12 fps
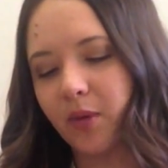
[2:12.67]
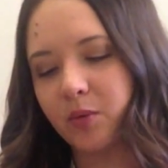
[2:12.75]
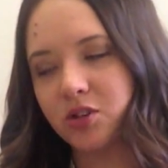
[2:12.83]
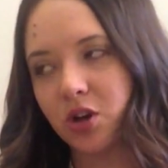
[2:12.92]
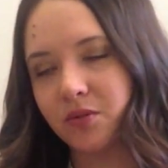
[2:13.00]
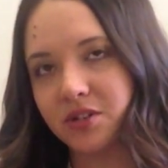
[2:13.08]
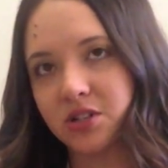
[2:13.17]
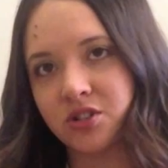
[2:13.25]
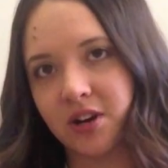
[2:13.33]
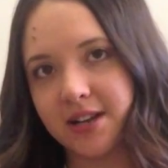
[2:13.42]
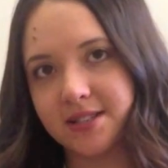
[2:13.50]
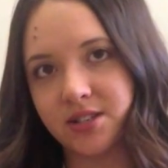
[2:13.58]
which Owen
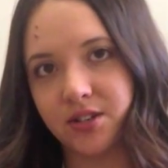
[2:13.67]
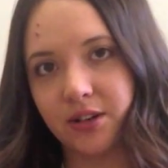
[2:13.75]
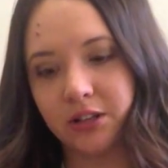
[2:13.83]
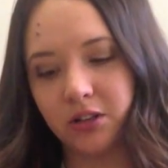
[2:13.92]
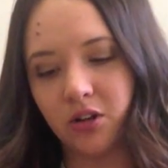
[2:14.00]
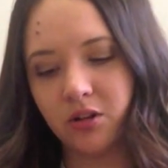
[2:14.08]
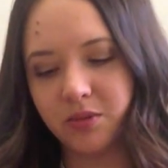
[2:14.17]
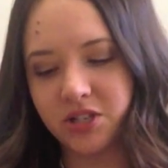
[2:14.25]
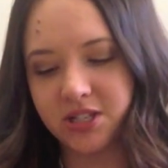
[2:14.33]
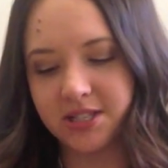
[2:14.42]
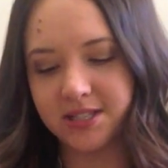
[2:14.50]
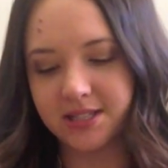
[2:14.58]
tries to do a lot,
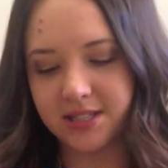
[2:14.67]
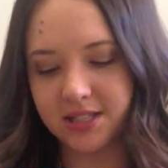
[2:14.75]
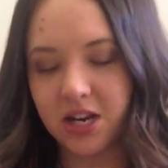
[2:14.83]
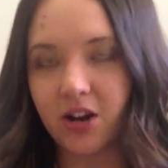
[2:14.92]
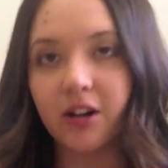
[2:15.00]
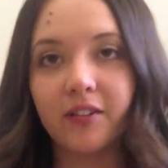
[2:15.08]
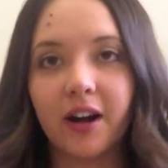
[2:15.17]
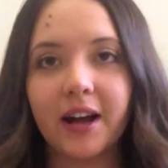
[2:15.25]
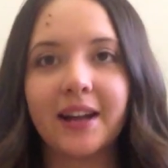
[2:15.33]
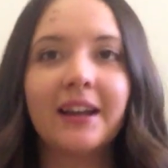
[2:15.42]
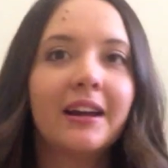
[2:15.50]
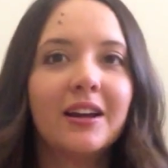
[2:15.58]
which is
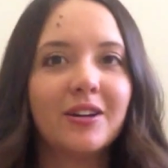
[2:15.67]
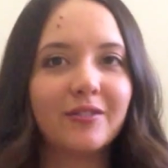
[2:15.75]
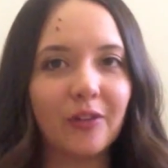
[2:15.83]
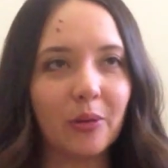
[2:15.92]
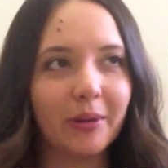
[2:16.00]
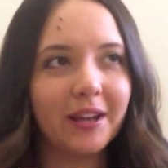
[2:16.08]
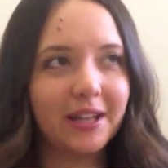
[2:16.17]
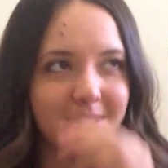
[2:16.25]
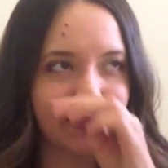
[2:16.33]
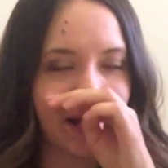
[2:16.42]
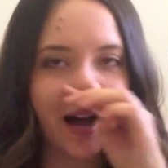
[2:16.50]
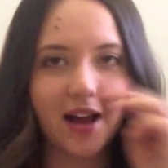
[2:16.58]
terrifying for me. It
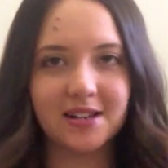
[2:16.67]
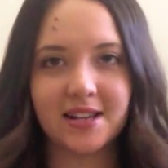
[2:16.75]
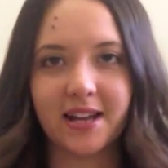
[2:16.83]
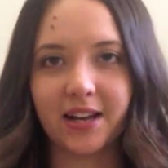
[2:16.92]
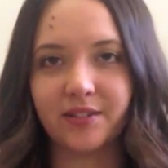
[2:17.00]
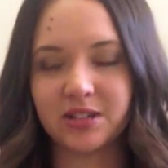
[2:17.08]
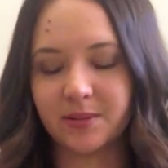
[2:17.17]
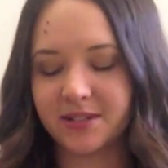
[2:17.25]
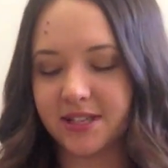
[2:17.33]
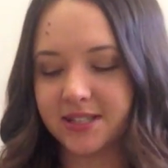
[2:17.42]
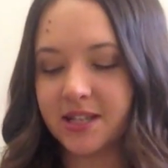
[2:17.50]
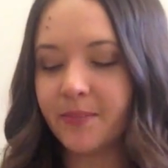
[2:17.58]
gives me a heart attack every time he
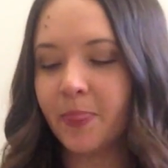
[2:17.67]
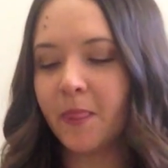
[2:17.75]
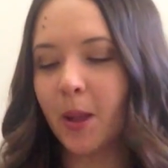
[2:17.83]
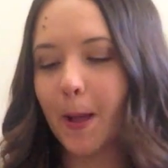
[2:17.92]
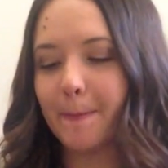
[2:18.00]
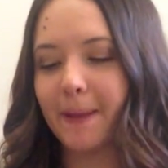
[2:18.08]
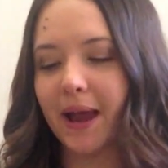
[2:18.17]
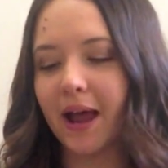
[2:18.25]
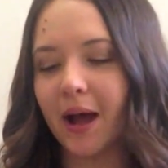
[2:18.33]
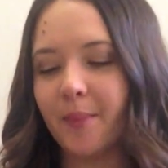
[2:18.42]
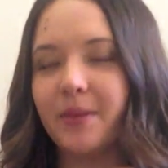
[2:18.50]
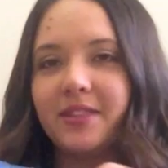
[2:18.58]
does it.
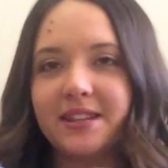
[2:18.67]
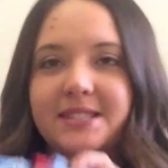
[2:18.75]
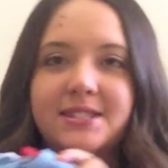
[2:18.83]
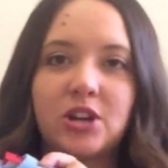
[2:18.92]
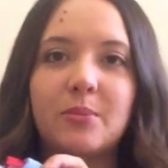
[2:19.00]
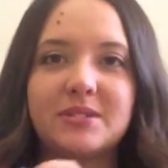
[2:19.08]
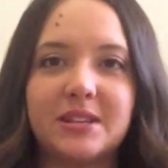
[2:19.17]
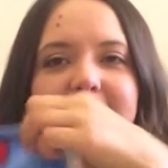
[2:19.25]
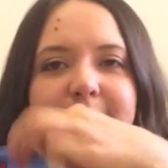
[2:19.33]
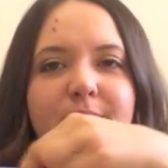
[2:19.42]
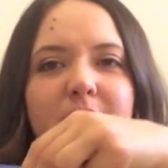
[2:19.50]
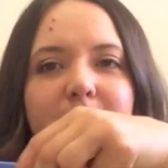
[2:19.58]
But this stops it.
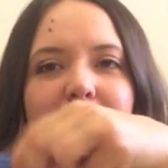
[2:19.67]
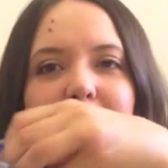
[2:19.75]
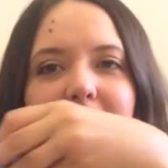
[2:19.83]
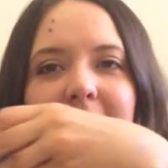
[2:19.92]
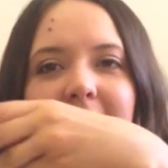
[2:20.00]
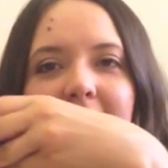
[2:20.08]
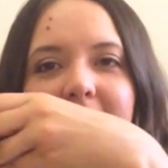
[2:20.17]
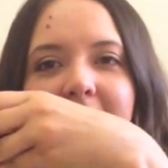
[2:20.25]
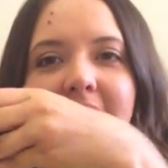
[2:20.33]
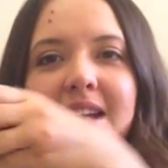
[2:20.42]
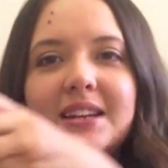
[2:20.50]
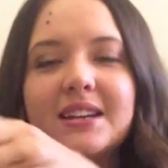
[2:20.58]
So you pop the baby in like
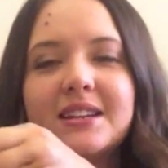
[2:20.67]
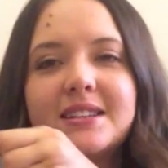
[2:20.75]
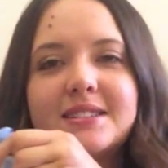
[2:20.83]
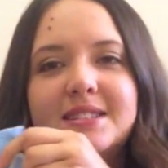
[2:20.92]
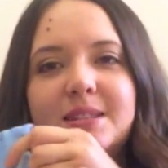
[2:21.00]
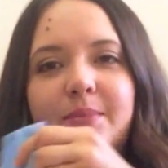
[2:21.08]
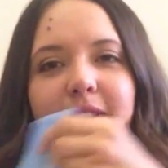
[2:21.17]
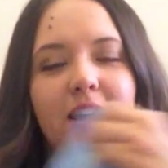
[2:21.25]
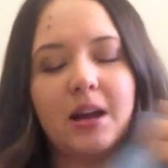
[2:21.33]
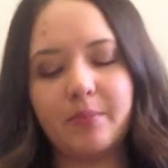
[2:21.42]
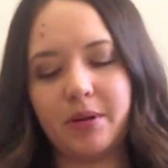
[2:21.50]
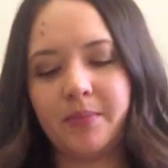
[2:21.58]
that, zip it
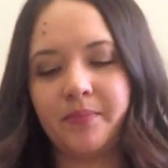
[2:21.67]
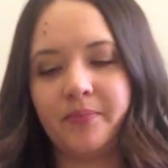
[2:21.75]
up,